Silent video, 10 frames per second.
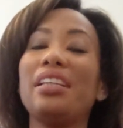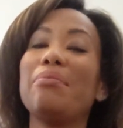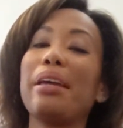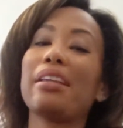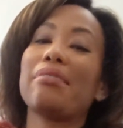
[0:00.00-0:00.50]
you,
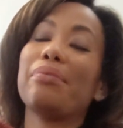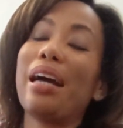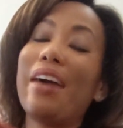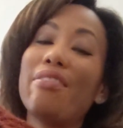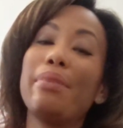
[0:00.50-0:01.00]

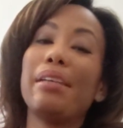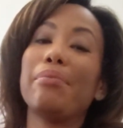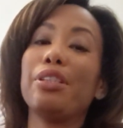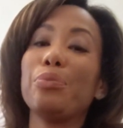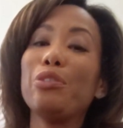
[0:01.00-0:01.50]
I haven't made
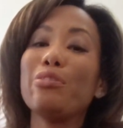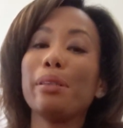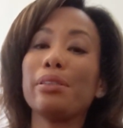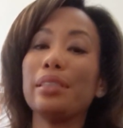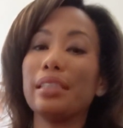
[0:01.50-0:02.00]
much
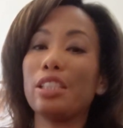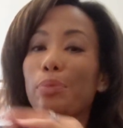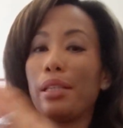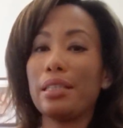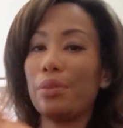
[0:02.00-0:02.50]
movement on this
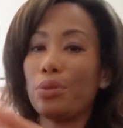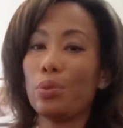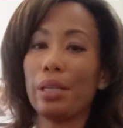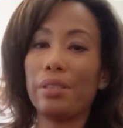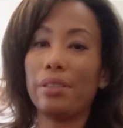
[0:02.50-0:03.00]
because I was
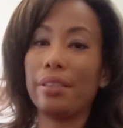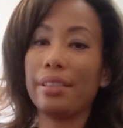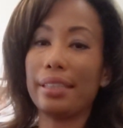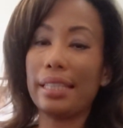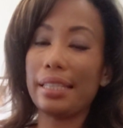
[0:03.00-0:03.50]
working on
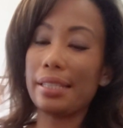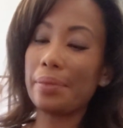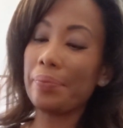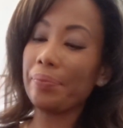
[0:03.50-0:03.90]
other things.